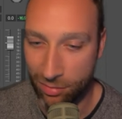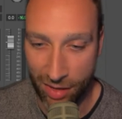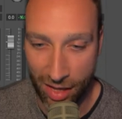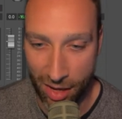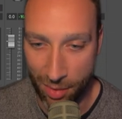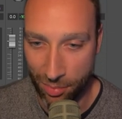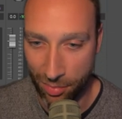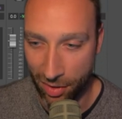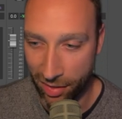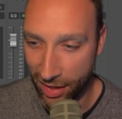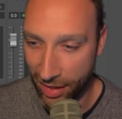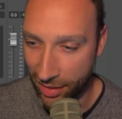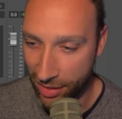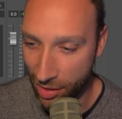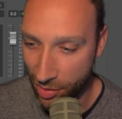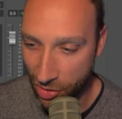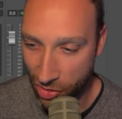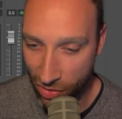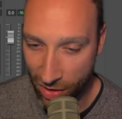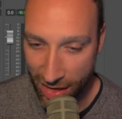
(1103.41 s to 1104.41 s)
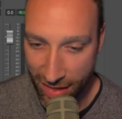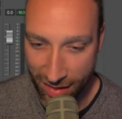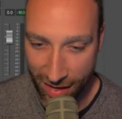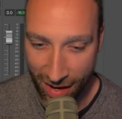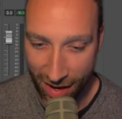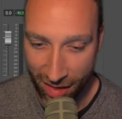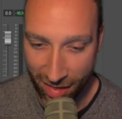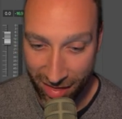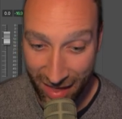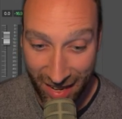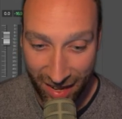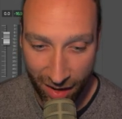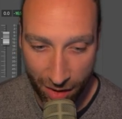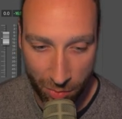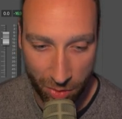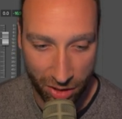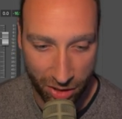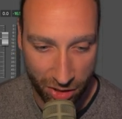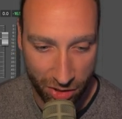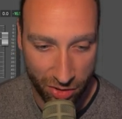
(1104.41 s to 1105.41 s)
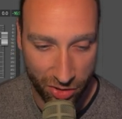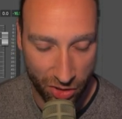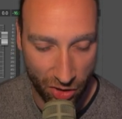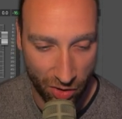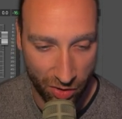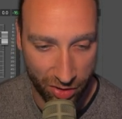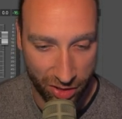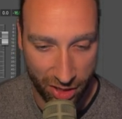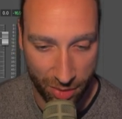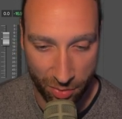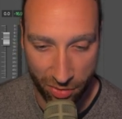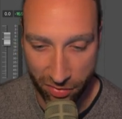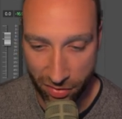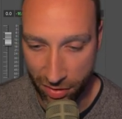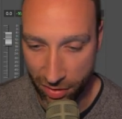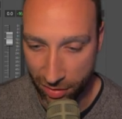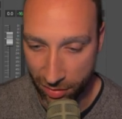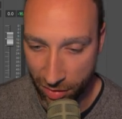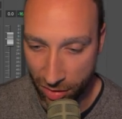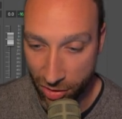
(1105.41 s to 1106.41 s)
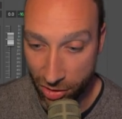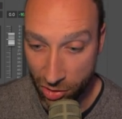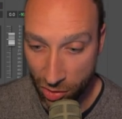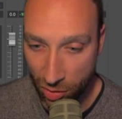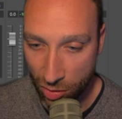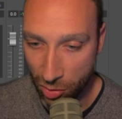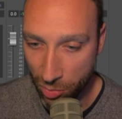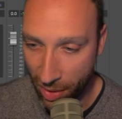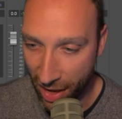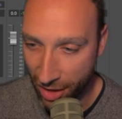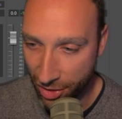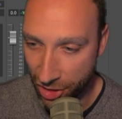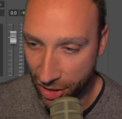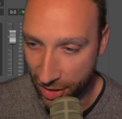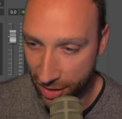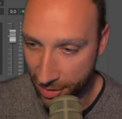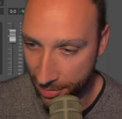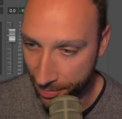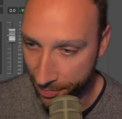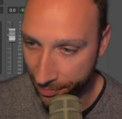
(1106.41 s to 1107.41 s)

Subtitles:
I think it sounds great, and I think I will use on some of the solo patches.